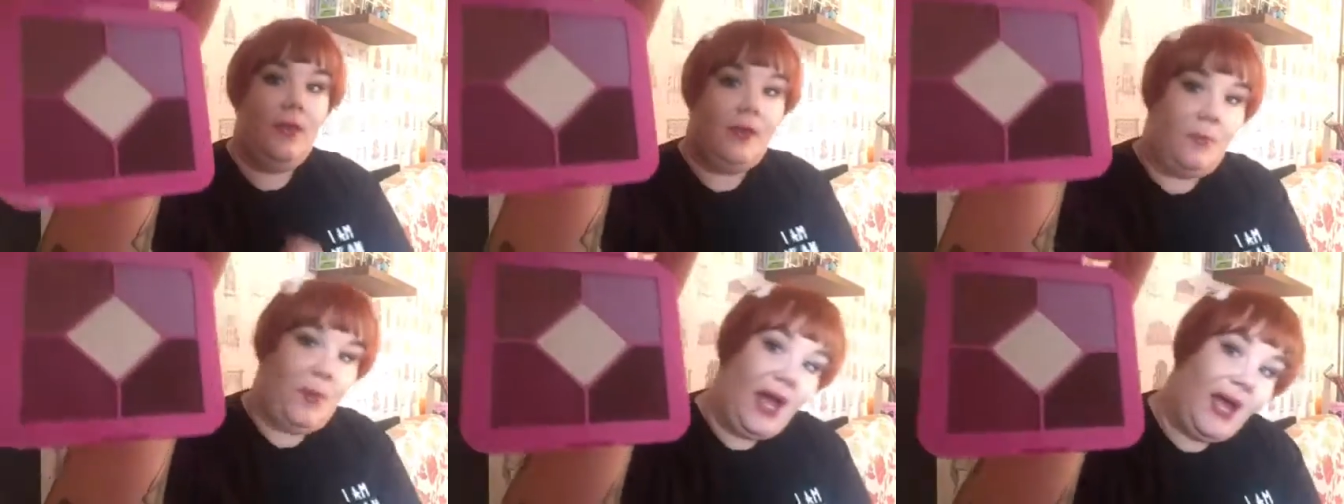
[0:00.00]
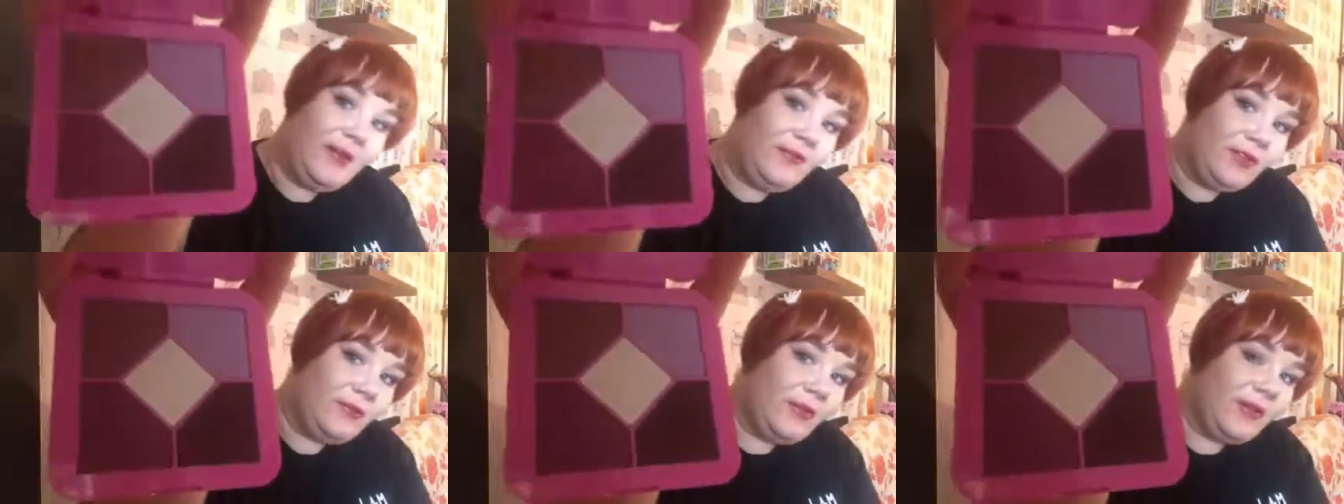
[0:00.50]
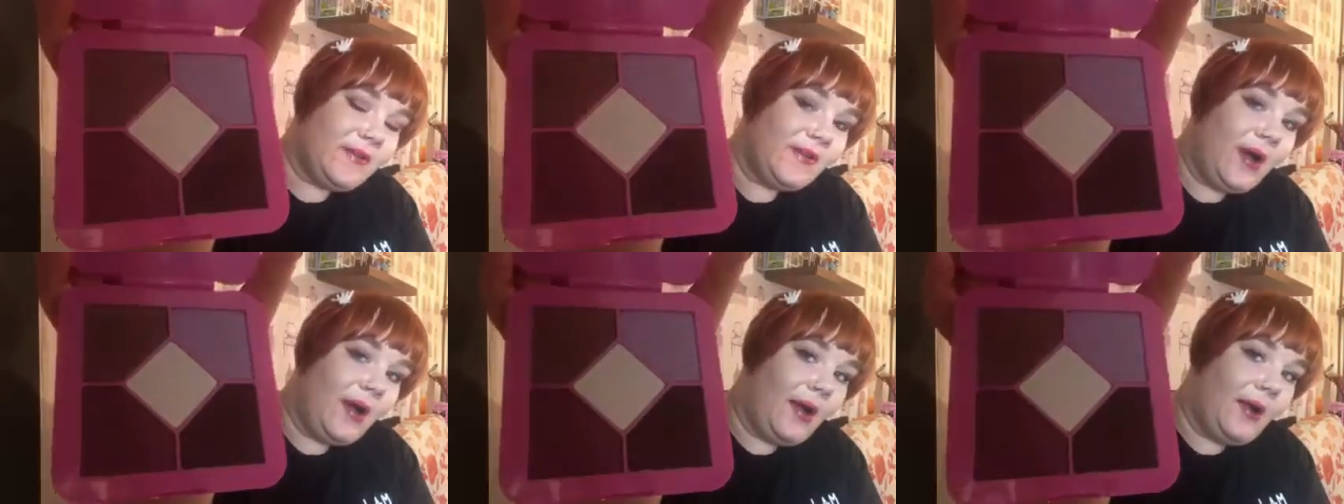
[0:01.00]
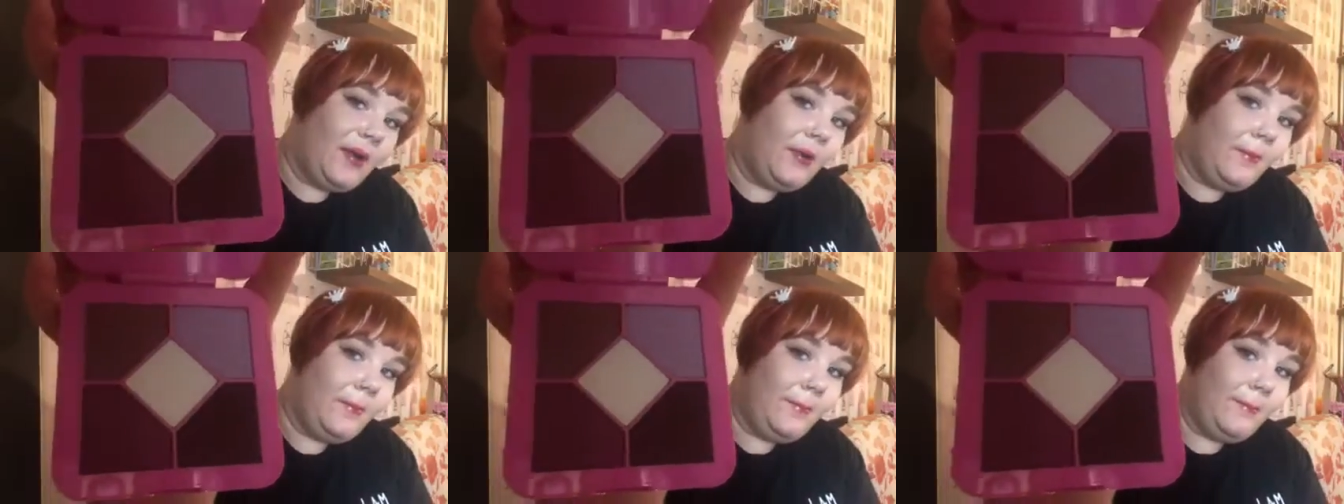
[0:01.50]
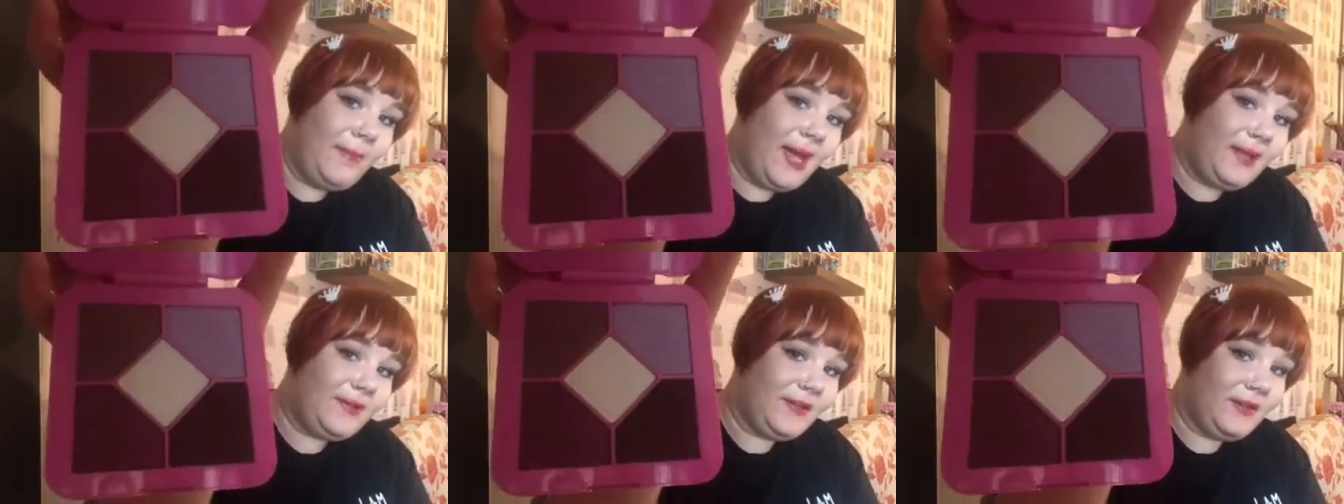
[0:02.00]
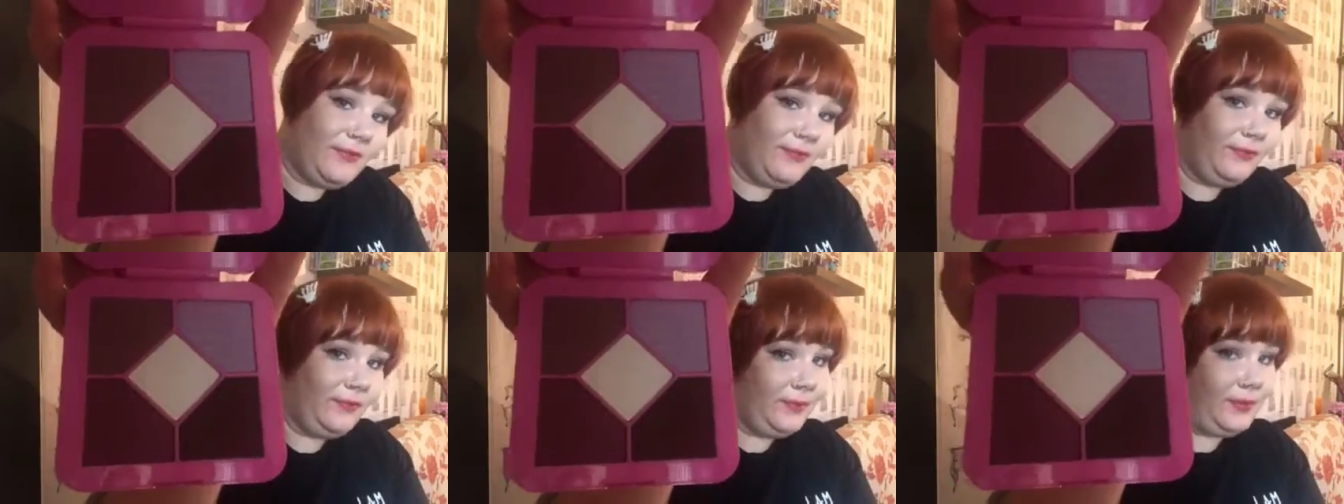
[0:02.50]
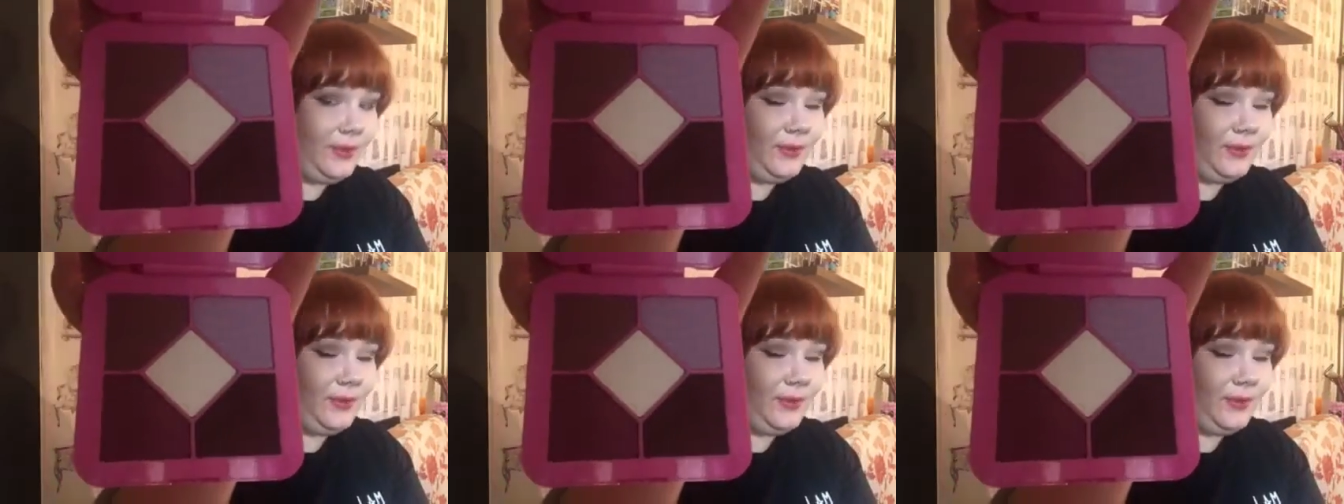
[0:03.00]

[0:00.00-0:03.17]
the pans on this are massive.